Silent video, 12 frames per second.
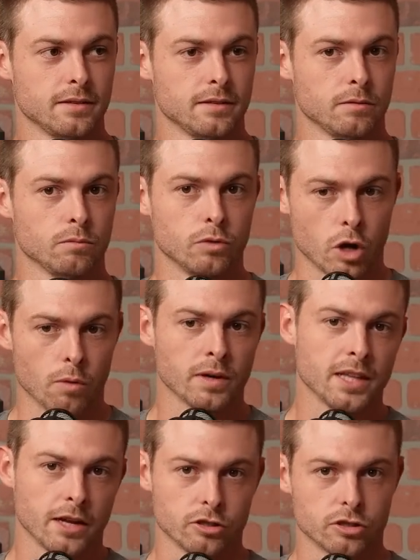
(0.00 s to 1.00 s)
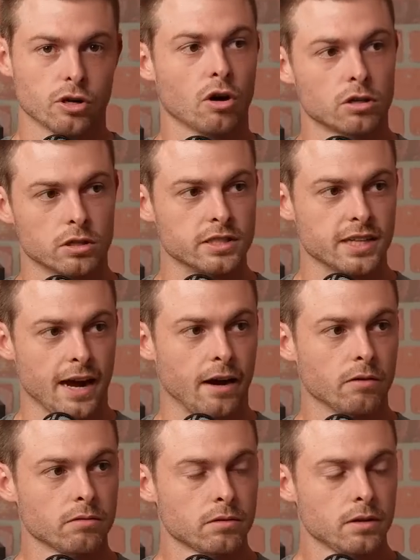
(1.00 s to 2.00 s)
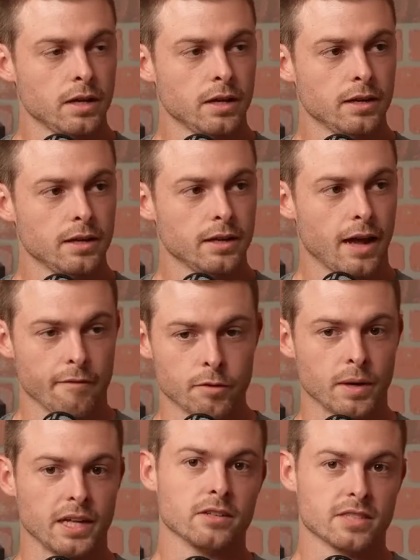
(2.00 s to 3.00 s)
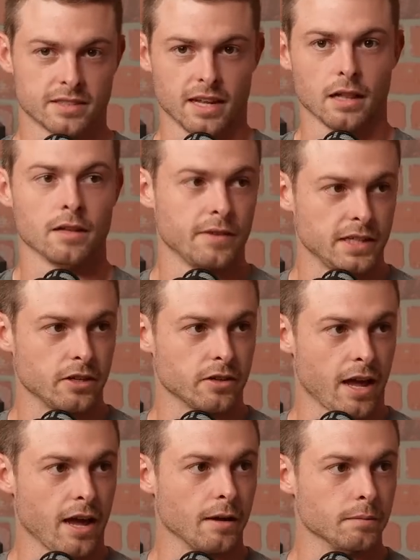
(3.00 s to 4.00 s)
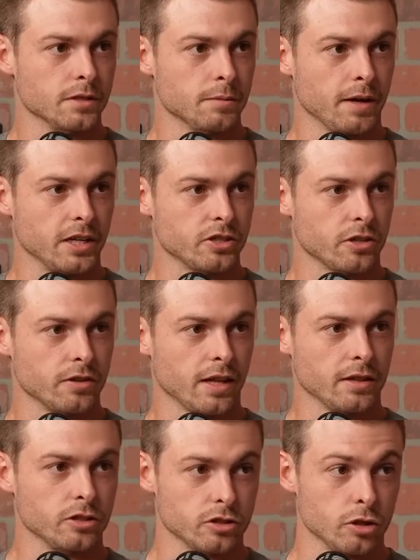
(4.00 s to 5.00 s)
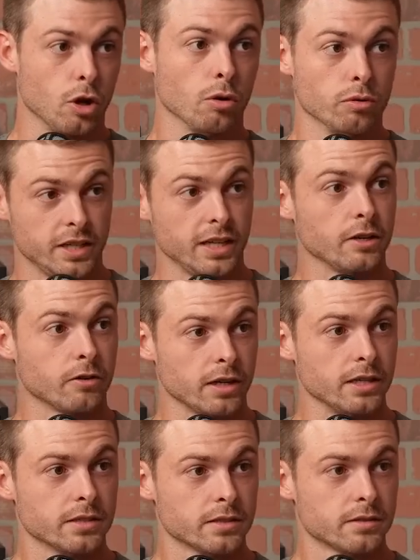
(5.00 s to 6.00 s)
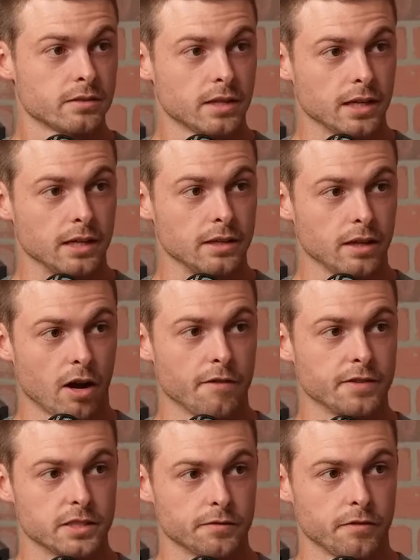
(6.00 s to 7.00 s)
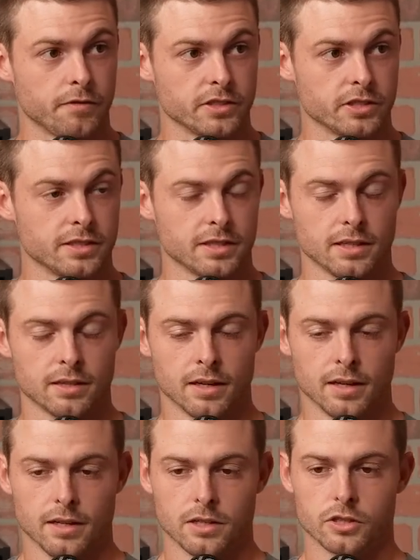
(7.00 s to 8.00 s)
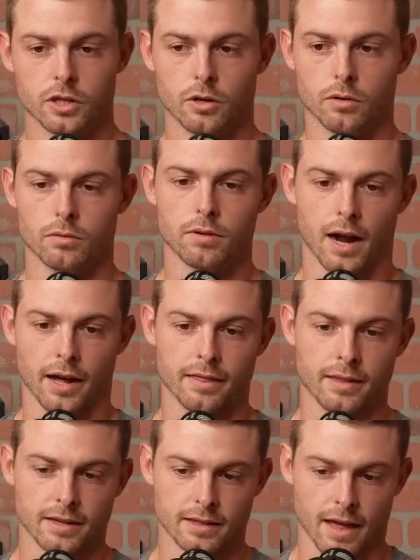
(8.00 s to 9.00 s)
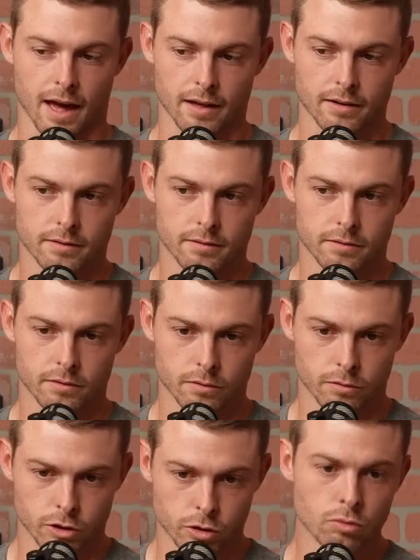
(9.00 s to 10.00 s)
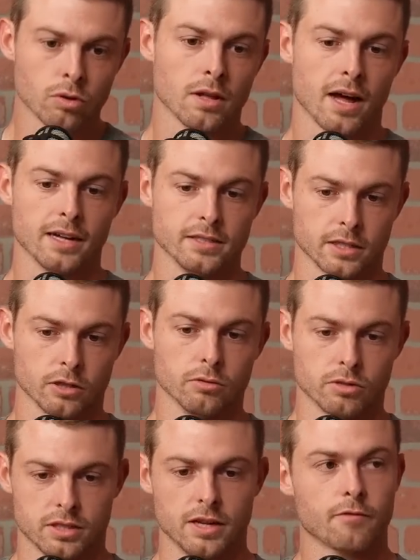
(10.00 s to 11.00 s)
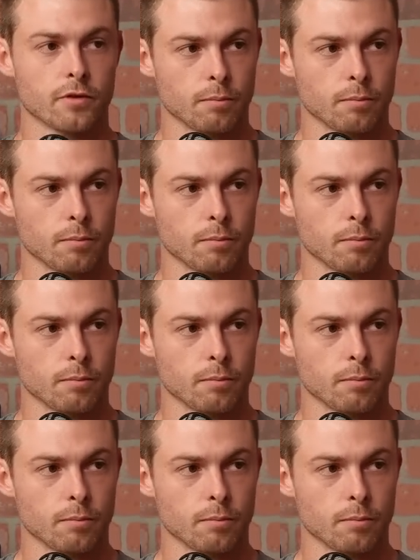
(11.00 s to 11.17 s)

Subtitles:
knowing that your starter is out everybody else has to elevate their game to make sure that there's no decrease in the offensive efficiency. So I think that utilizing those different